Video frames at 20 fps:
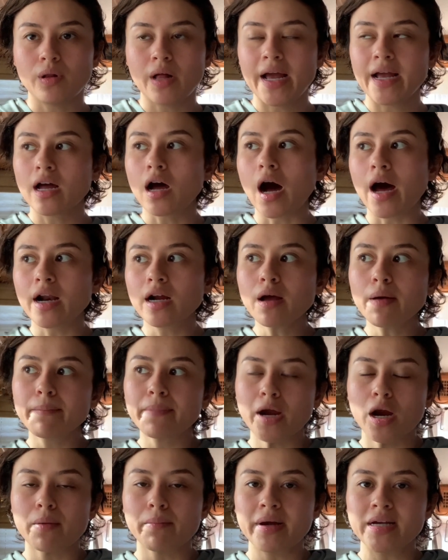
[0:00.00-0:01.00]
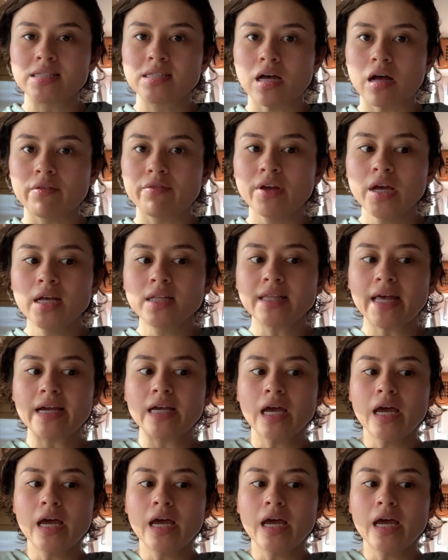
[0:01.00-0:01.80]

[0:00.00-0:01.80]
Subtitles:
I gotta compare myself. Like,